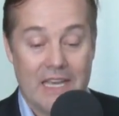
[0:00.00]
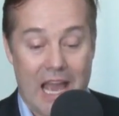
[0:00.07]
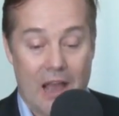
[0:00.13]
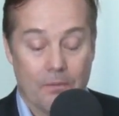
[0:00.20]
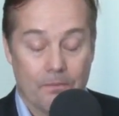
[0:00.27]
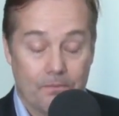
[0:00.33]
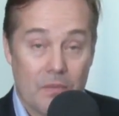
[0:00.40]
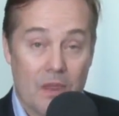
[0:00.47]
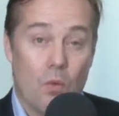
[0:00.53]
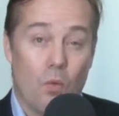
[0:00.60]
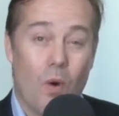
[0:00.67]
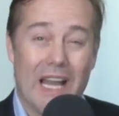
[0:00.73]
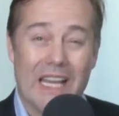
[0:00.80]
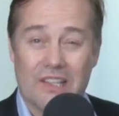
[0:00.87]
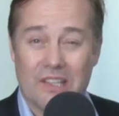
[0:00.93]
Now,
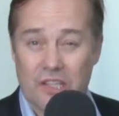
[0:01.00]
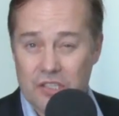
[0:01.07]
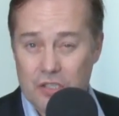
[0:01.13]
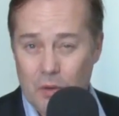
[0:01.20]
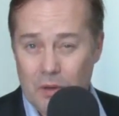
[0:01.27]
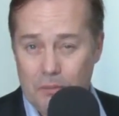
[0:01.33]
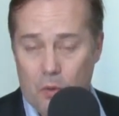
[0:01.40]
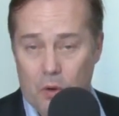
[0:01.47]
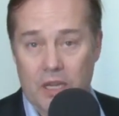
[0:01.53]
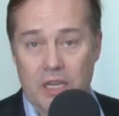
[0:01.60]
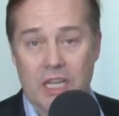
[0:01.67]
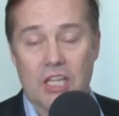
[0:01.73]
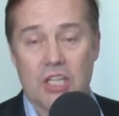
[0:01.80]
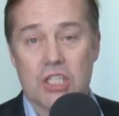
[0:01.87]
why is this so important?